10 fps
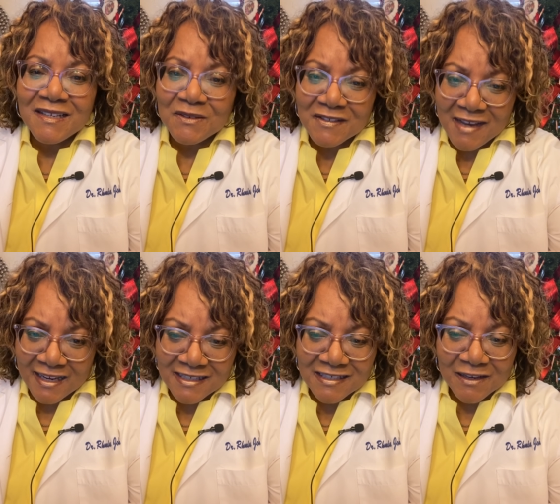
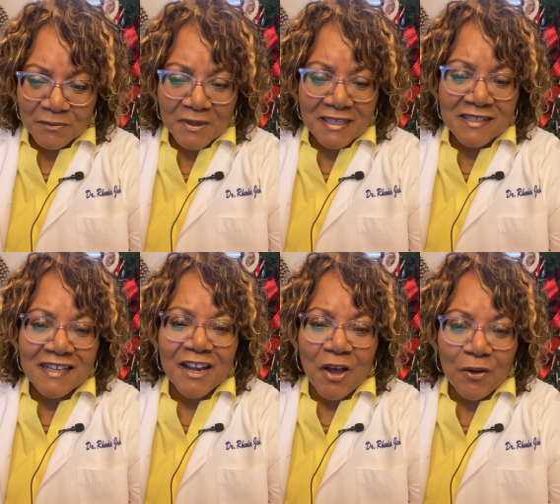Second tip is
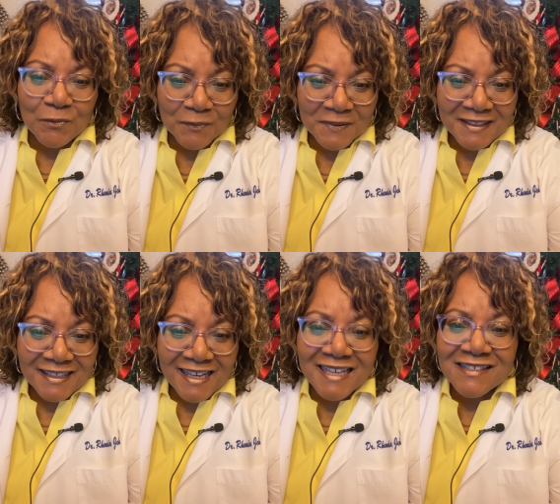stay home,
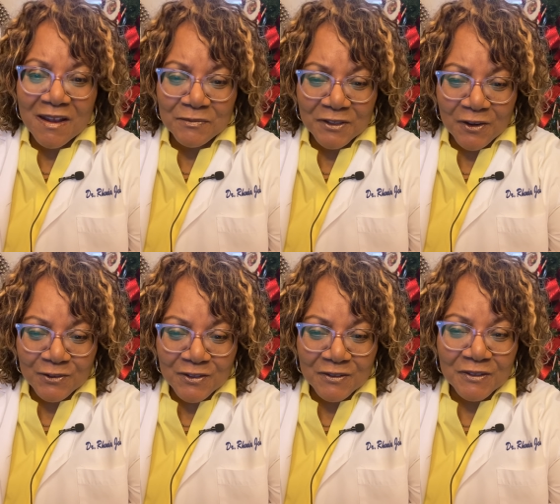except to go
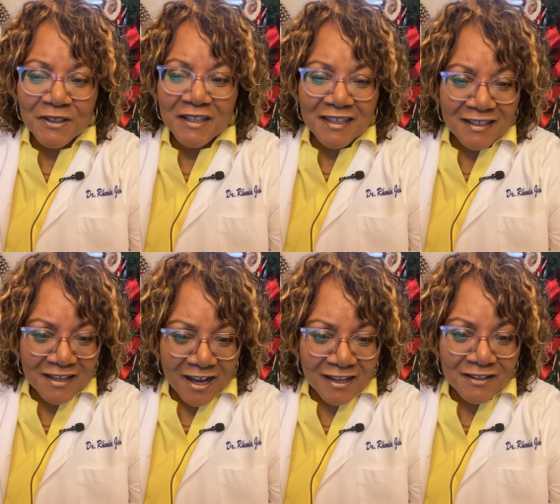to
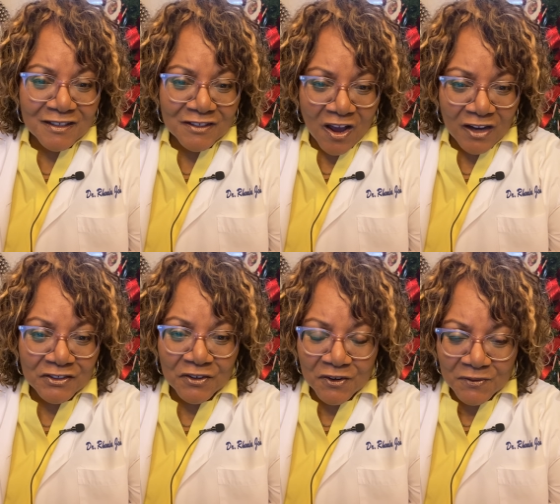uh, the
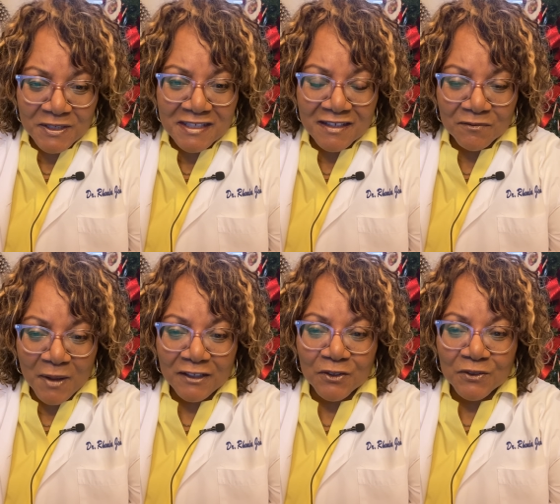doctor or receive
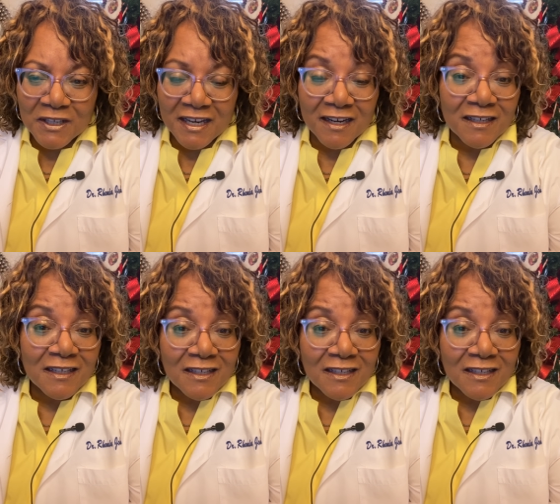medical care,